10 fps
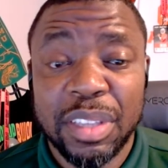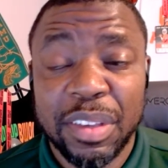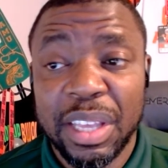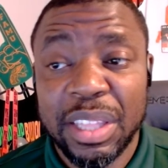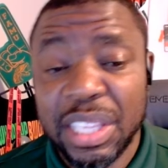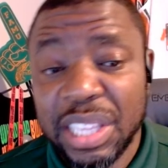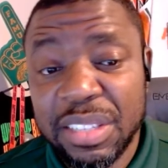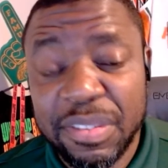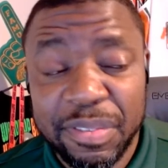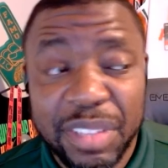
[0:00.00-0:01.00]
I think
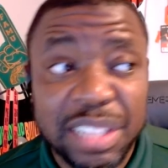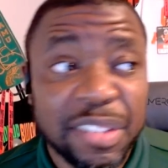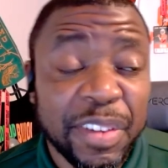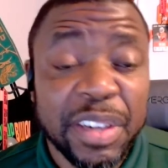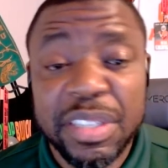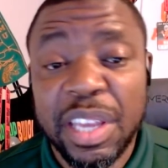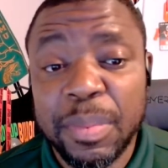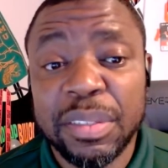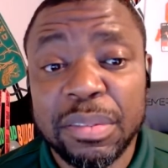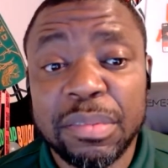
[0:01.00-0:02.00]
that's a fair
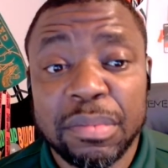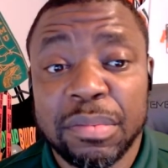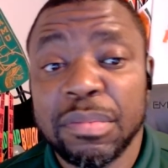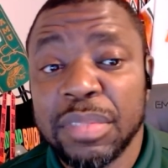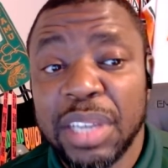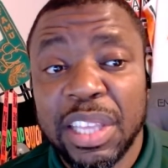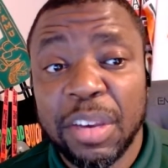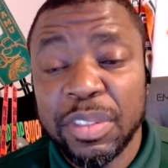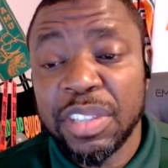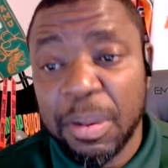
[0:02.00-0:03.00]
statement. I
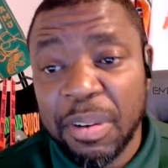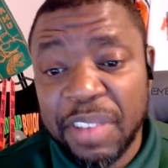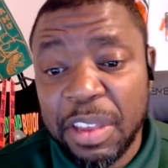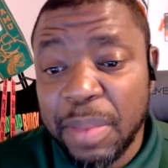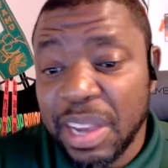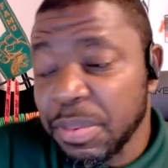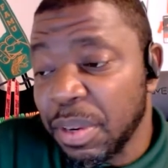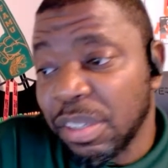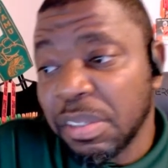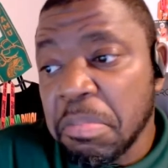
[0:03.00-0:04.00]
think we're talking about FAMU
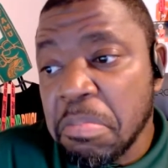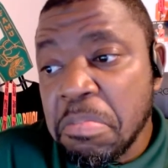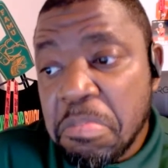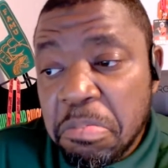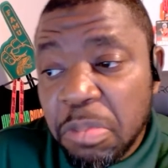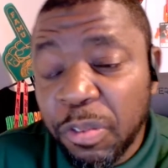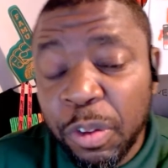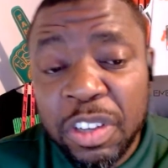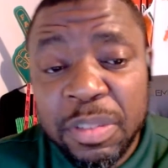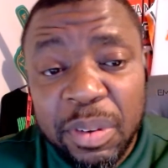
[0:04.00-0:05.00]
basketball. The
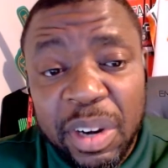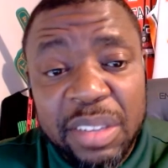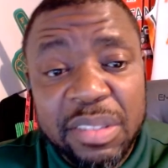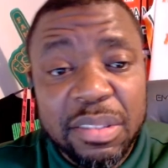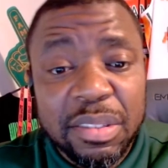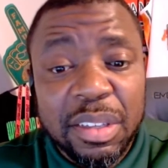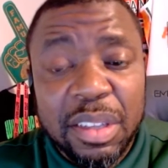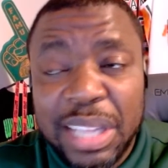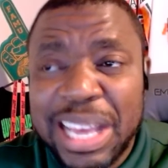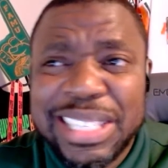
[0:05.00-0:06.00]
floor has been raised.
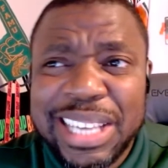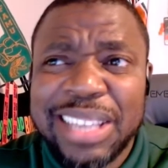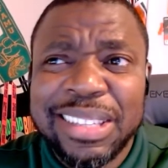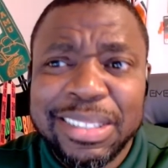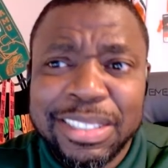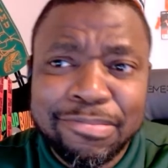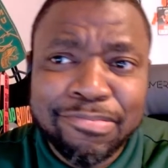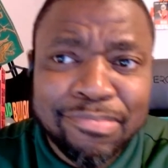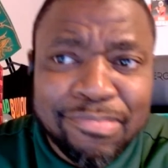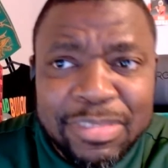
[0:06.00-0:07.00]
Not saying the
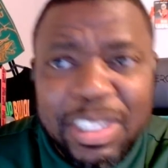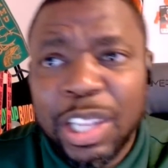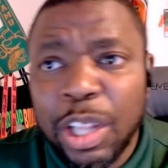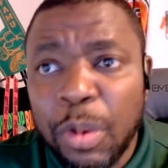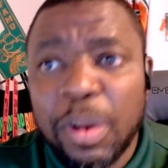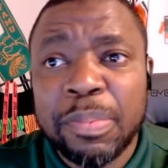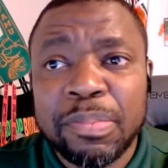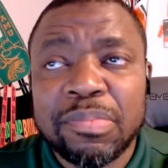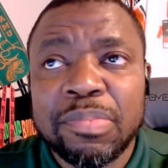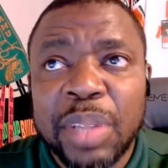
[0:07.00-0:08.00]
lower
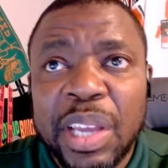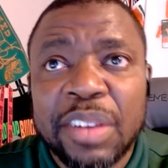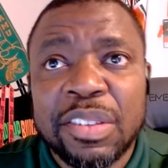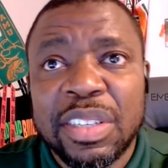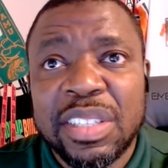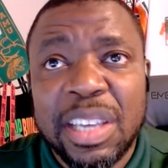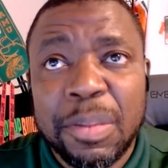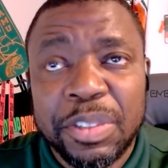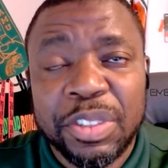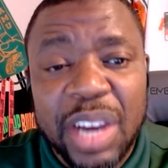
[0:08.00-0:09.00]
players on the
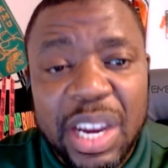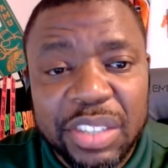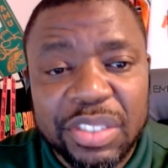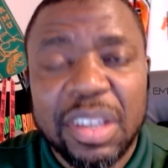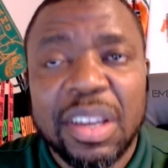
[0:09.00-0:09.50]
team were trash.